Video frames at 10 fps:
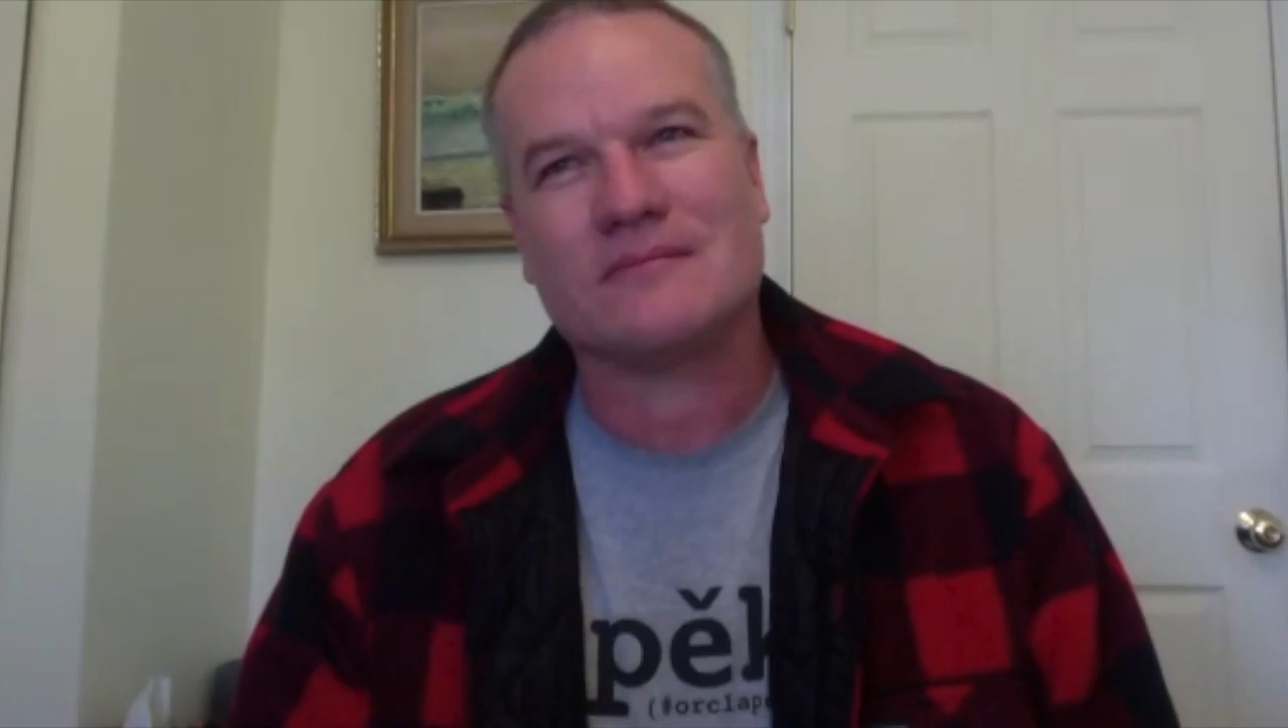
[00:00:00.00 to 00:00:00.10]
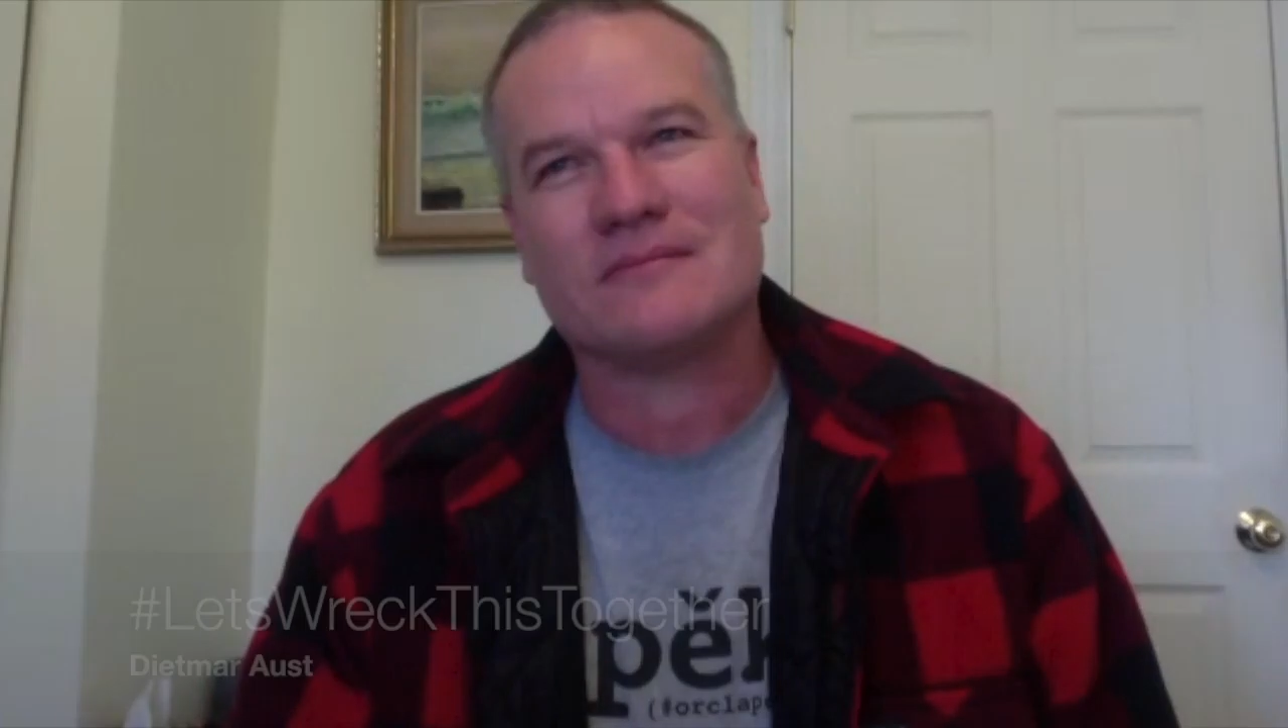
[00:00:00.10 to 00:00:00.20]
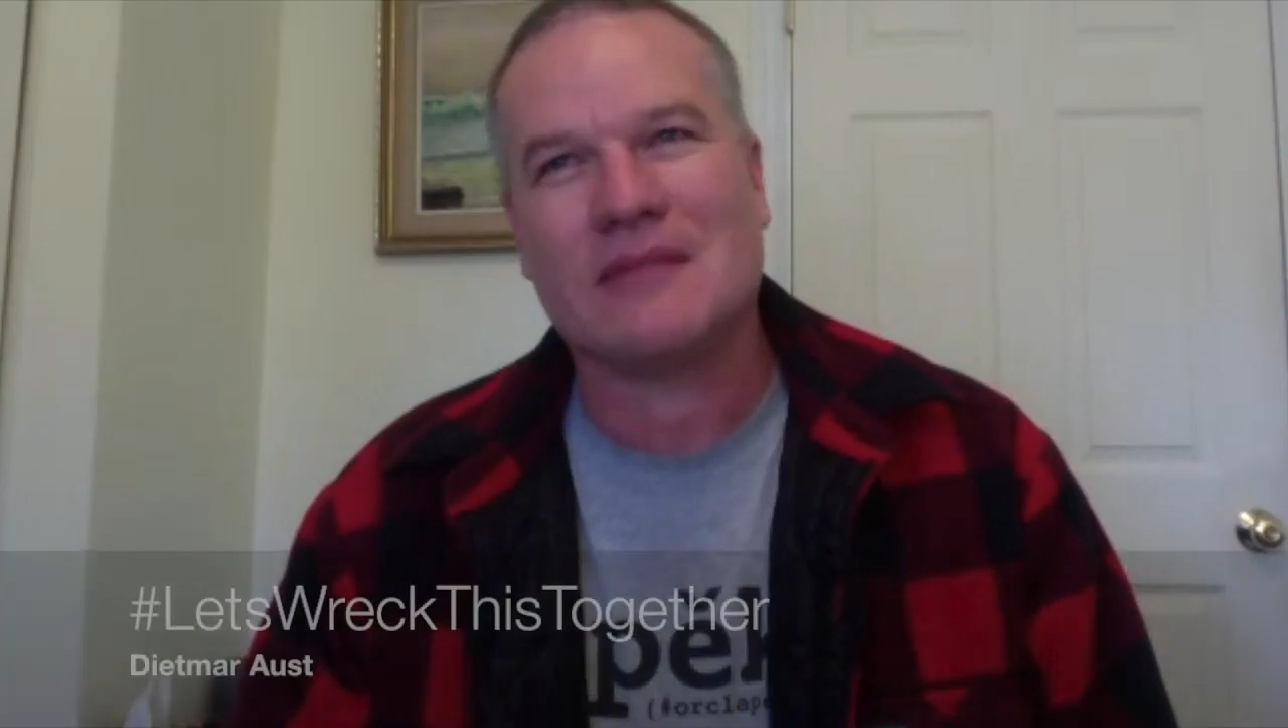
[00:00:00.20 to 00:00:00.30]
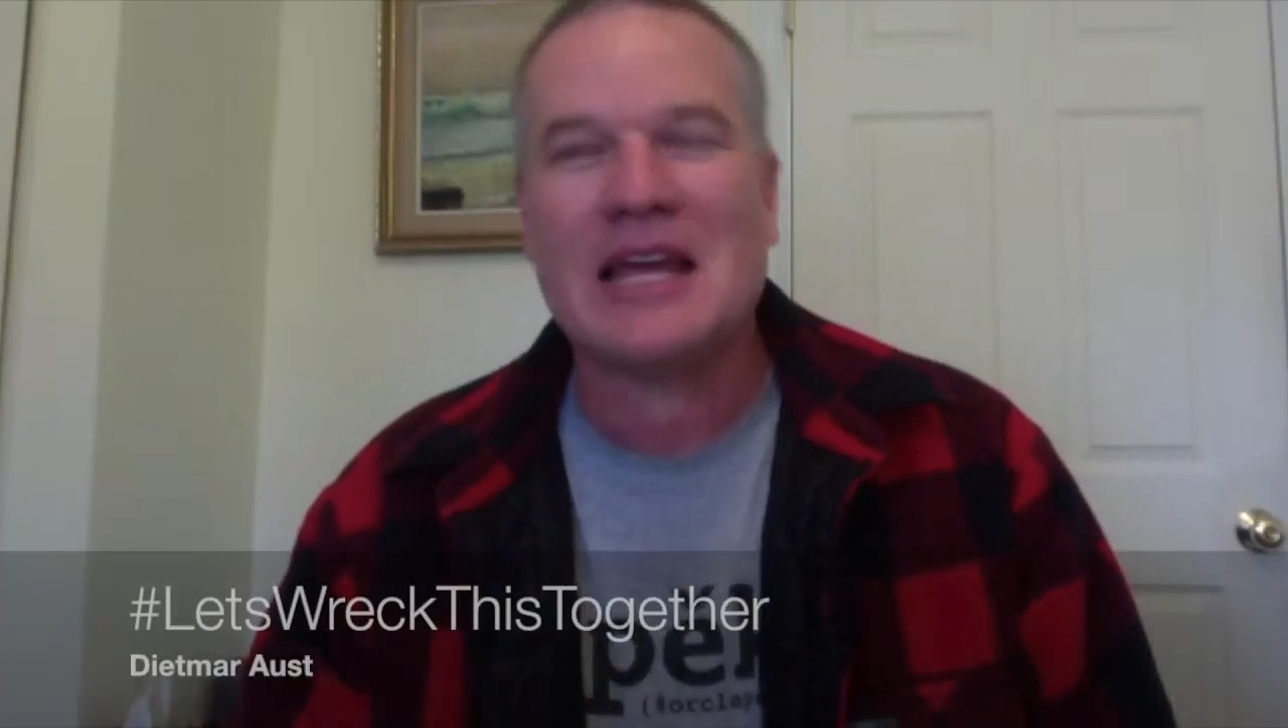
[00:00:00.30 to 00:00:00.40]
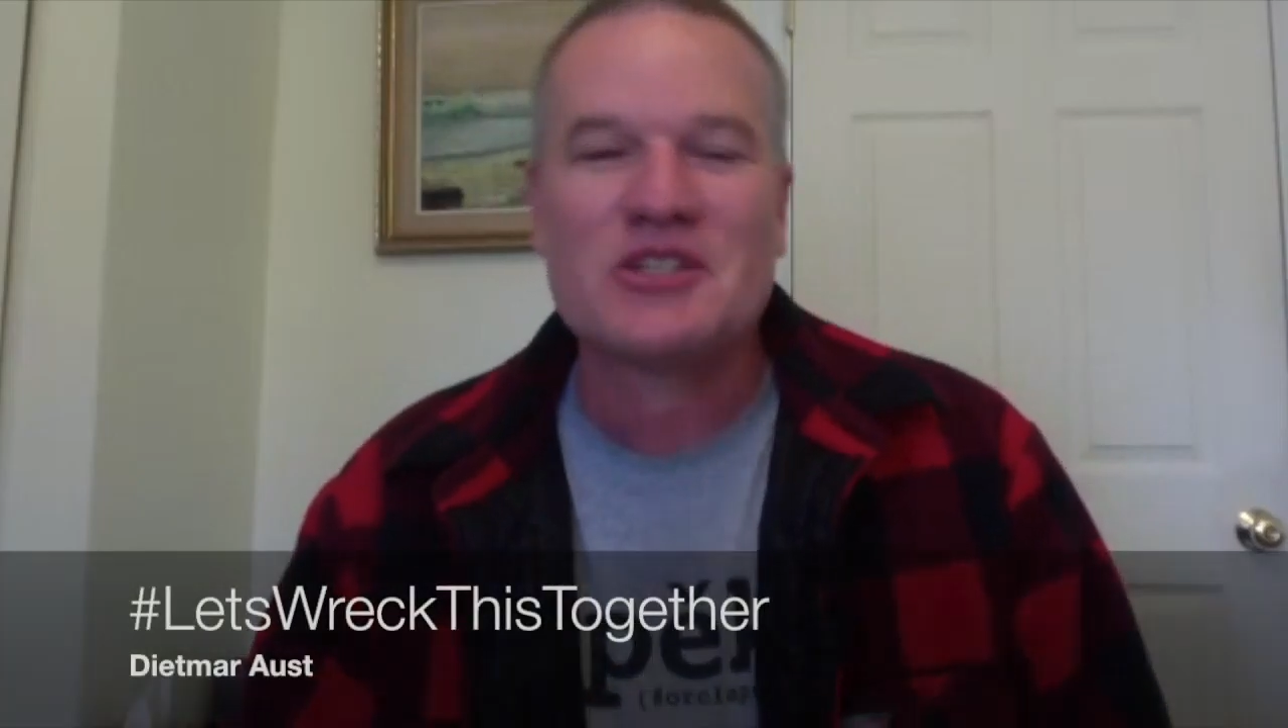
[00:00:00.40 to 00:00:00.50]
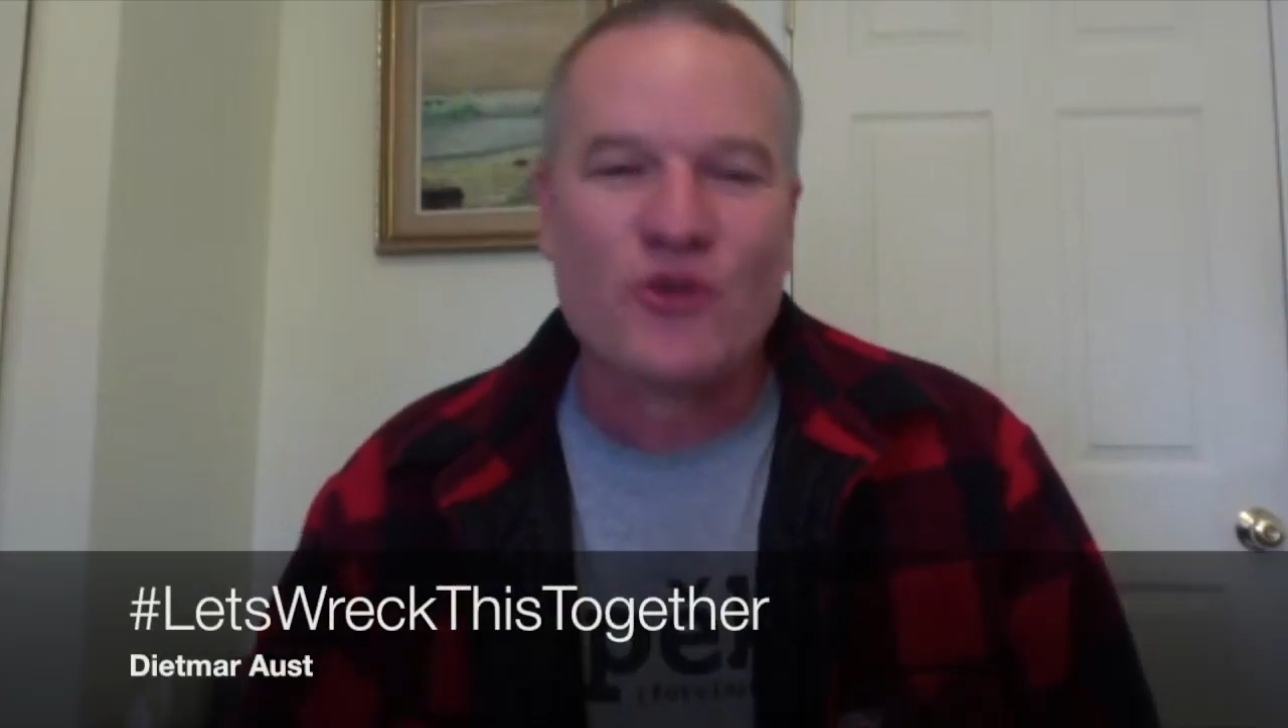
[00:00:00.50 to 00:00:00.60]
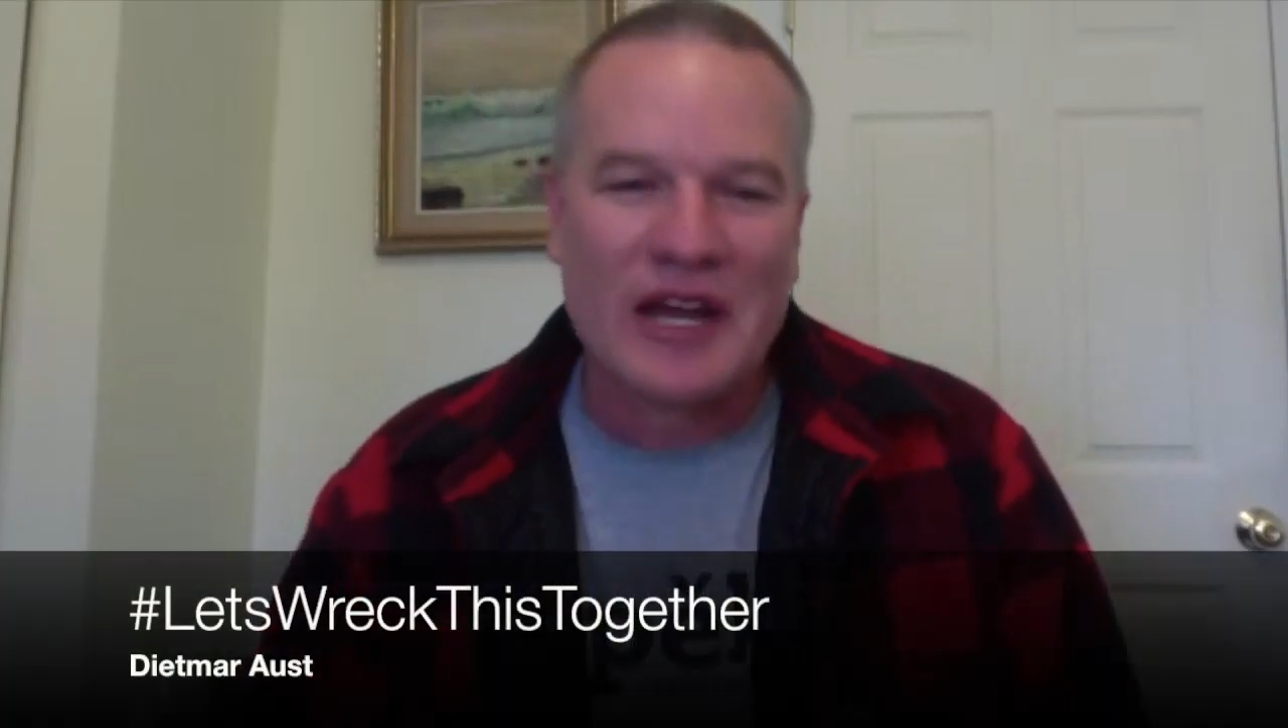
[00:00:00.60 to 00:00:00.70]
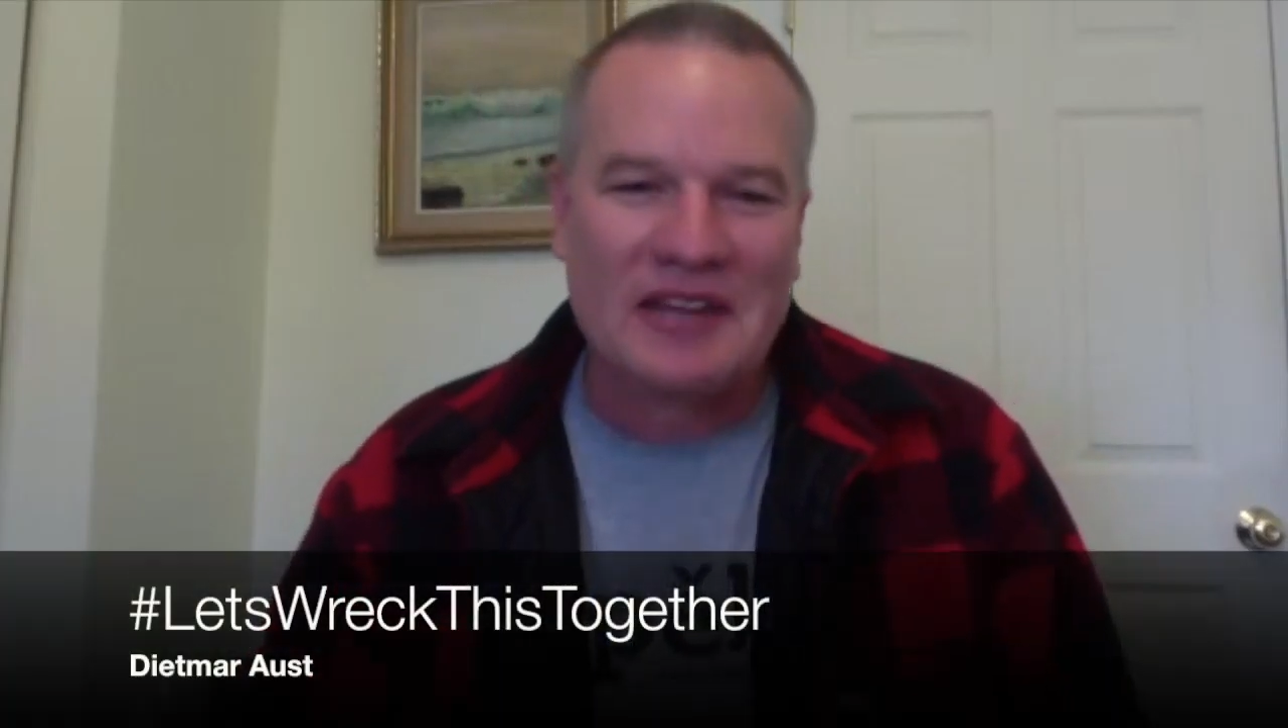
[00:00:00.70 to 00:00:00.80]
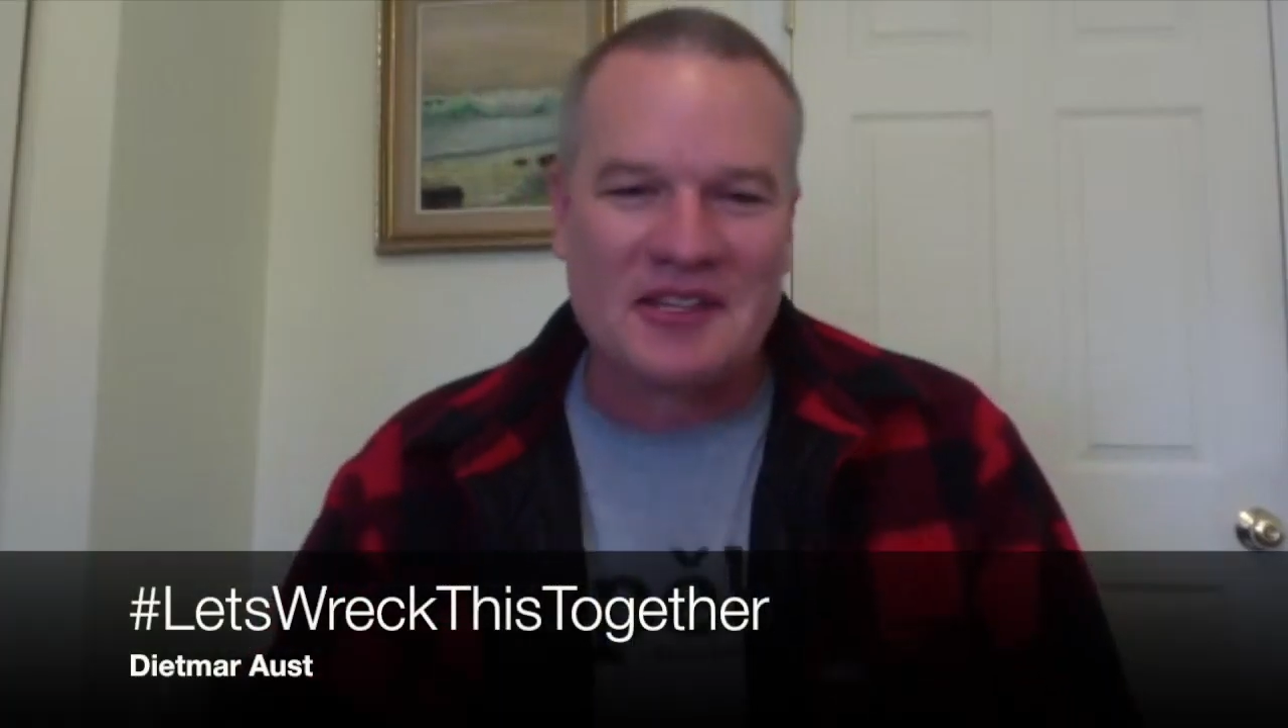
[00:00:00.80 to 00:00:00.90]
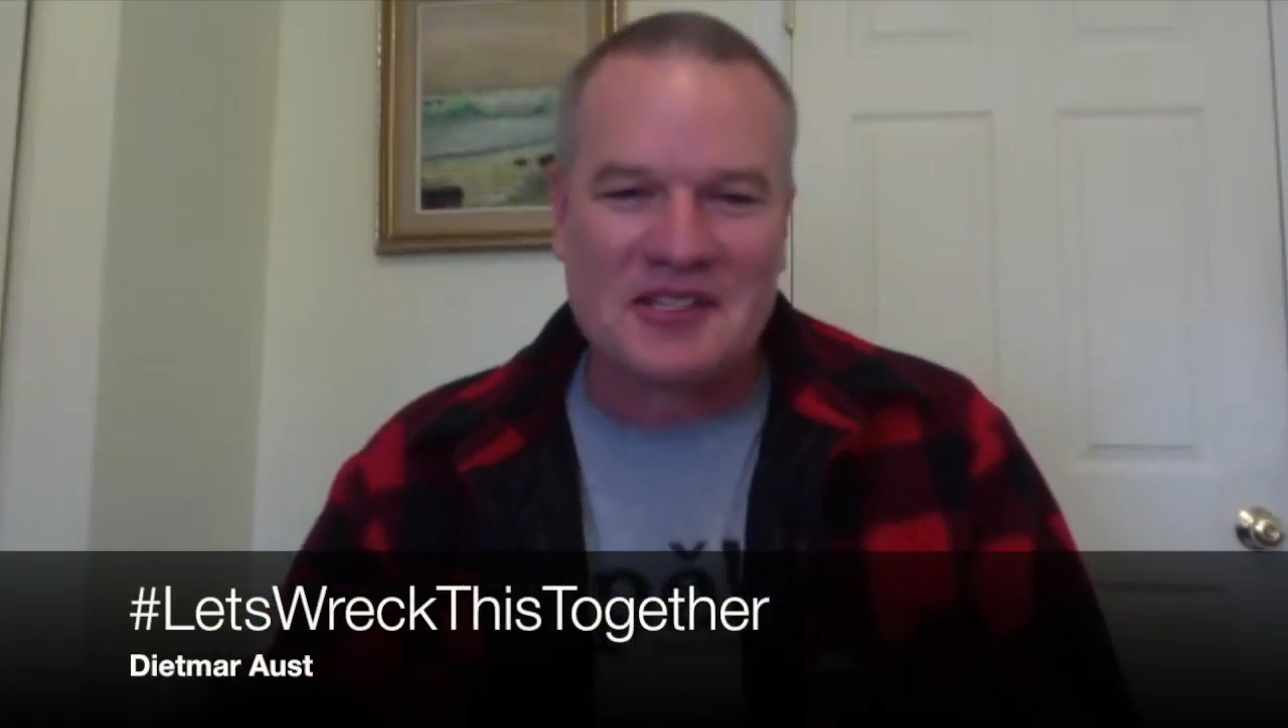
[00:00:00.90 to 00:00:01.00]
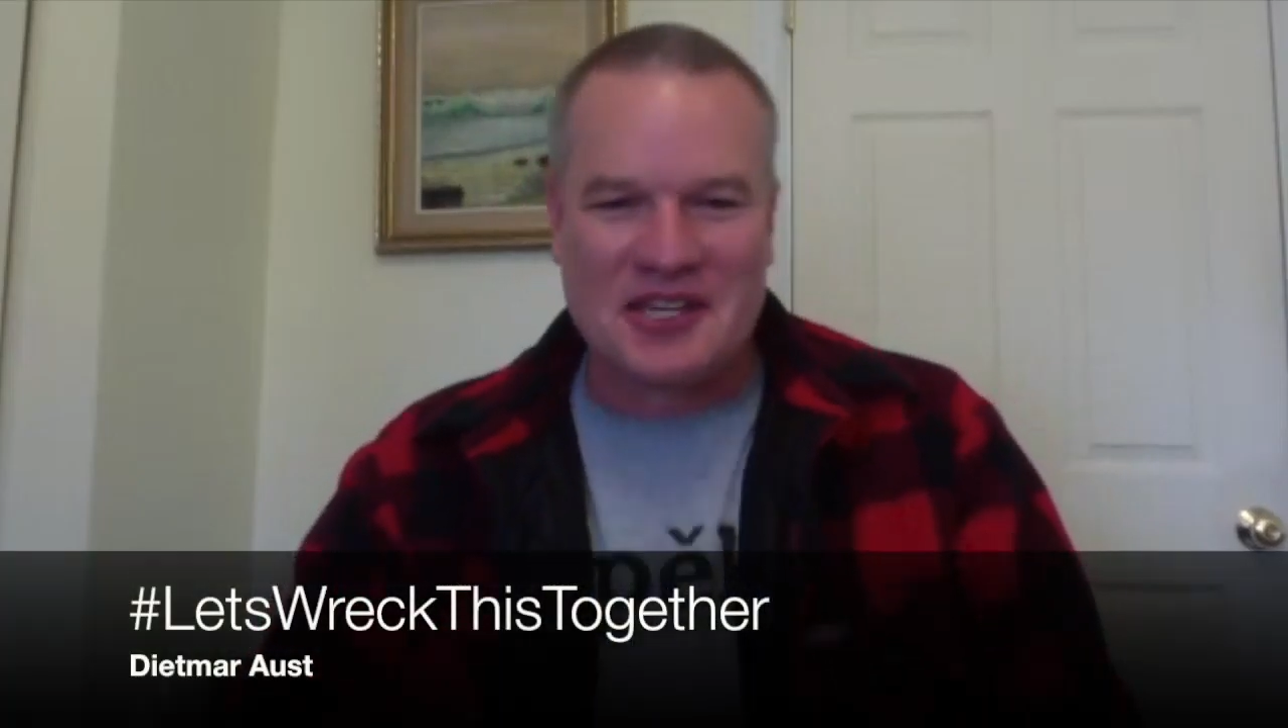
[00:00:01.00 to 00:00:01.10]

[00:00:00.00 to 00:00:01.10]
Let's wreck this